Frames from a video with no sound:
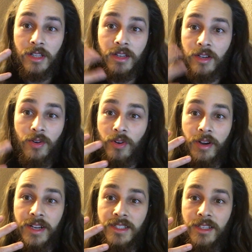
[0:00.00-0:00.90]
let it go
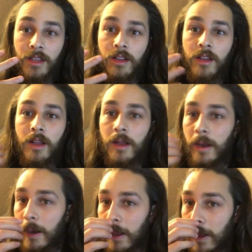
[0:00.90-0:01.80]
crazy,
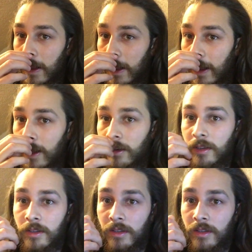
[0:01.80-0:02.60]
and